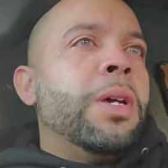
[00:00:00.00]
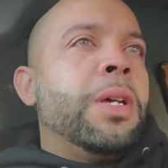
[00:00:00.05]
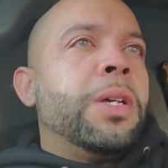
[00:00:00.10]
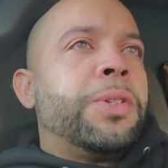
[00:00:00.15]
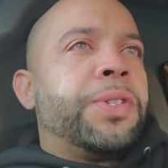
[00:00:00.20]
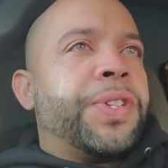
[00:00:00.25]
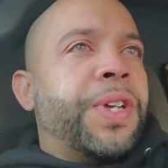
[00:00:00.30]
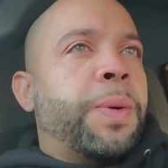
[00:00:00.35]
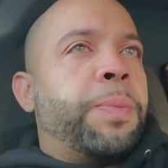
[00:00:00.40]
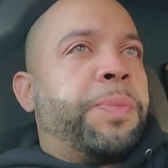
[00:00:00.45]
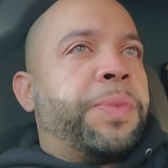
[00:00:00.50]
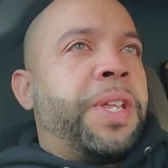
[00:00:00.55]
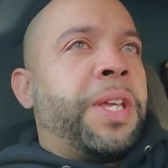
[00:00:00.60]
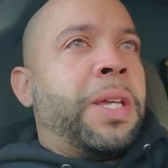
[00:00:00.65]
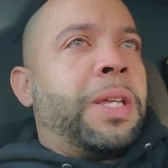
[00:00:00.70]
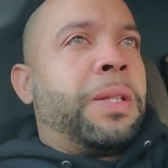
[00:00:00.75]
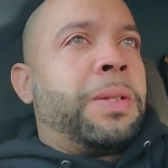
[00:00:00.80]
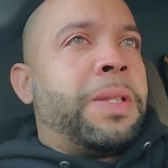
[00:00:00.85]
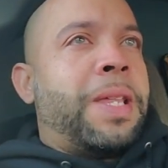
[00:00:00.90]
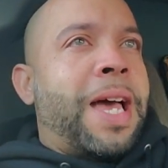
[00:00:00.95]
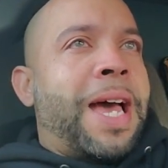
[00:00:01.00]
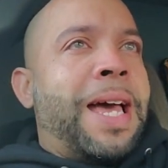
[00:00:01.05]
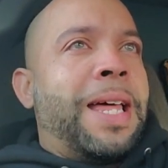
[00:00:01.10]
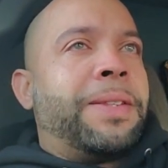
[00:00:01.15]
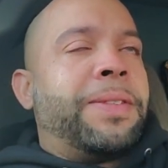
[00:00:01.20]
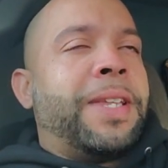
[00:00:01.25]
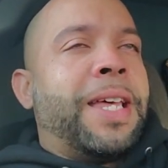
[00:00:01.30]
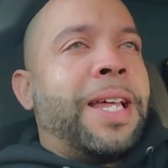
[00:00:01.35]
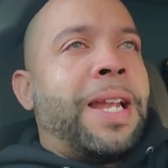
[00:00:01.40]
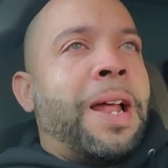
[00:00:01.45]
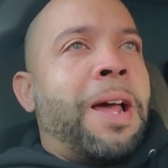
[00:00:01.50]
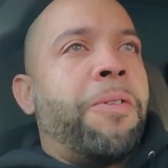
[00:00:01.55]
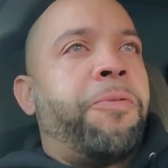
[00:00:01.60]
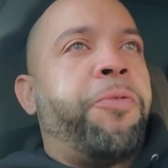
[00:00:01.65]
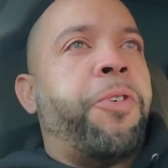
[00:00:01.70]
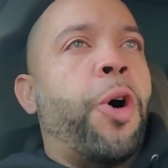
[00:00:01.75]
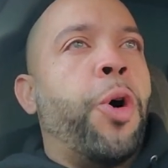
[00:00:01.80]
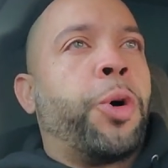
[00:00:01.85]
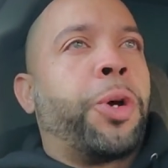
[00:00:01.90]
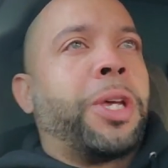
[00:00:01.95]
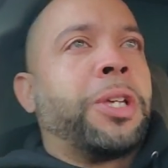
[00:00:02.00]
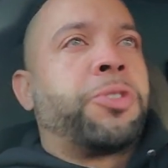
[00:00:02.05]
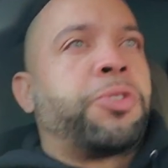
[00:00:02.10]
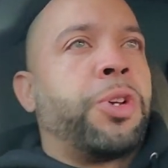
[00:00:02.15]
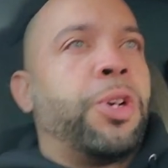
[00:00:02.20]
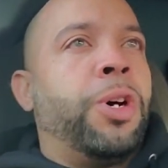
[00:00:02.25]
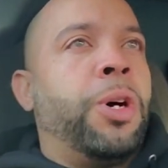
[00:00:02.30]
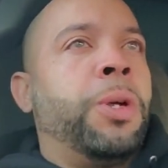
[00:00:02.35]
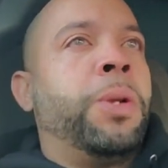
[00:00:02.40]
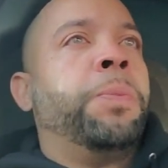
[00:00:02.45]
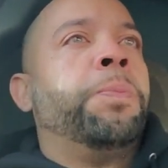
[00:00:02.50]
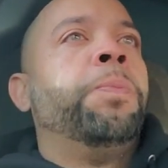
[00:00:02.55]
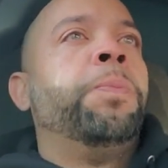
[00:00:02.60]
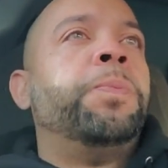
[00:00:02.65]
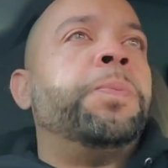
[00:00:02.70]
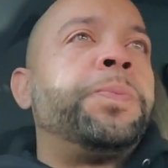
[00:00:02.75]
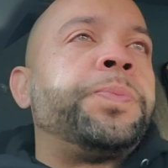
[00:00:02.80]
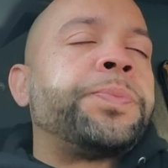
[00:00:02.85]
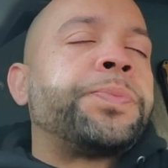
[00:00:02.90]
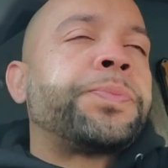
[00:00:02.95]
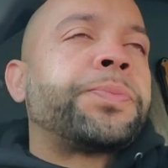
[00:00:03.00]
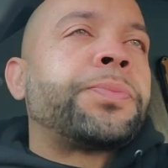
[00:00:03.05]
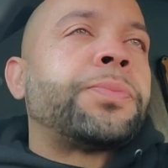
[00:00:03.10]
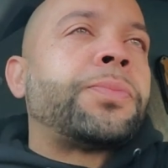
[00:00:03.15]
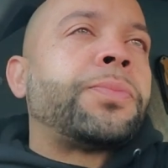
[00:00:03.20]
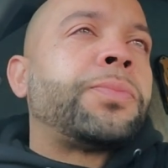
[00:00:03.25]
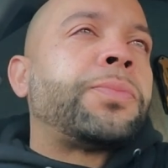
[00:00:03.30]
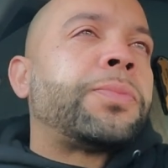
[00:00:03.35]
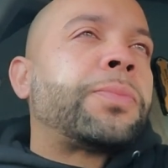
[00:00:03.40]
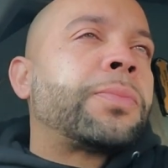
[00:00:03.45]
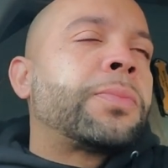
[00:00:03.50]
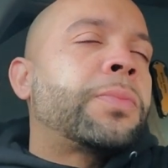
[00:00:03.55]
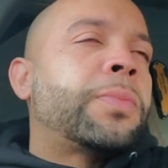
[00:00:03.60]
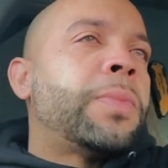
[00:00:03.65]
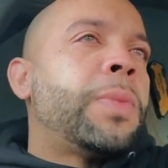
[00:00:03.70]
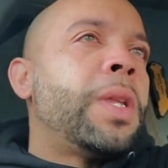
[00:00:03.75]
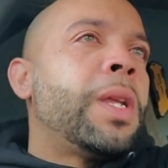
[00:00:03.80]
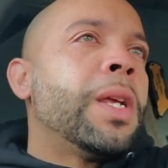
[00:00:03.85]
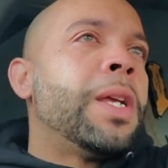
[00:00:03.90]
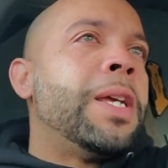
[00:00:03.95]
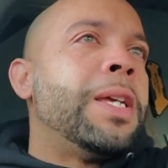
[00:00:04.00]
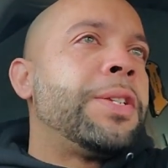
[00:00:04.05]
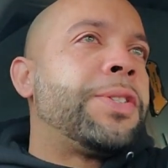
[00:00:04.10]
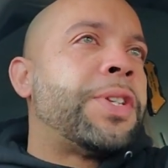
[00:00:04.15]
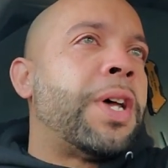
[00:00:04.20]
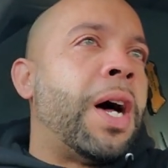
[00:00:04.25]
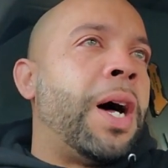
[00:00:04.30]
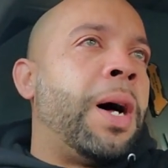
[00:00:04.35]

something that I focus on, is